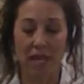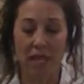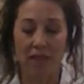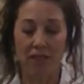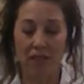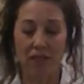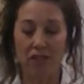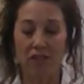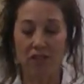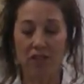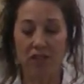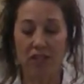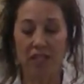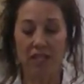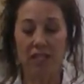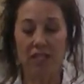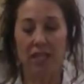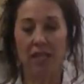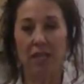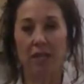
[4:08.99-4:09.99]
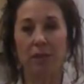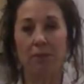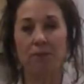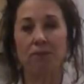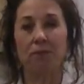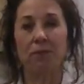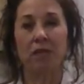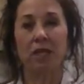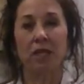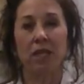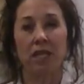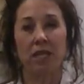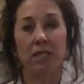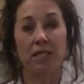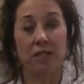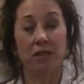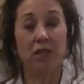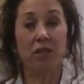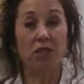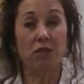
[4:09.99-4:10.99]
The other thing,
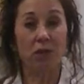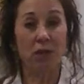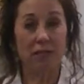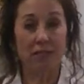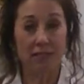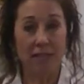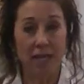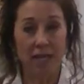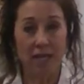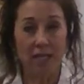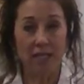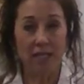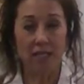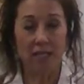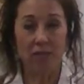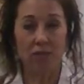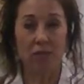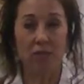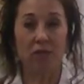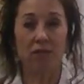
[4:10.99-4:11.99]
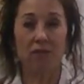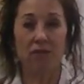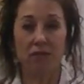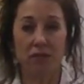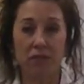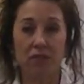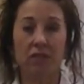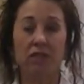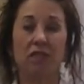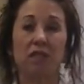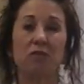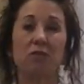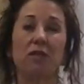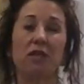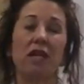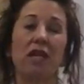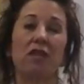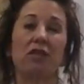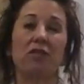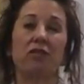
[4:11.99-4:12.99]
during a transaction, one of the first things we
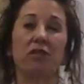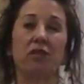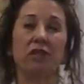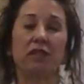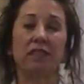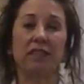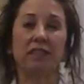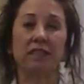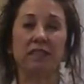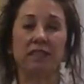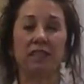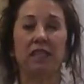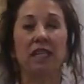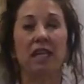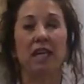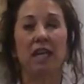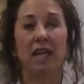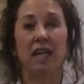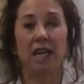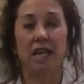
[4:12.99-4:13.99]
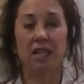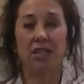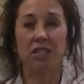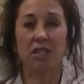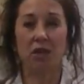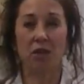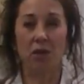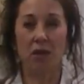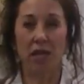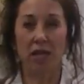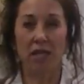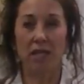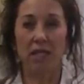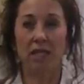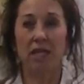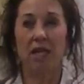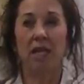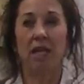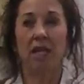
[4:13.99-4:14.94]
ask for is the HOA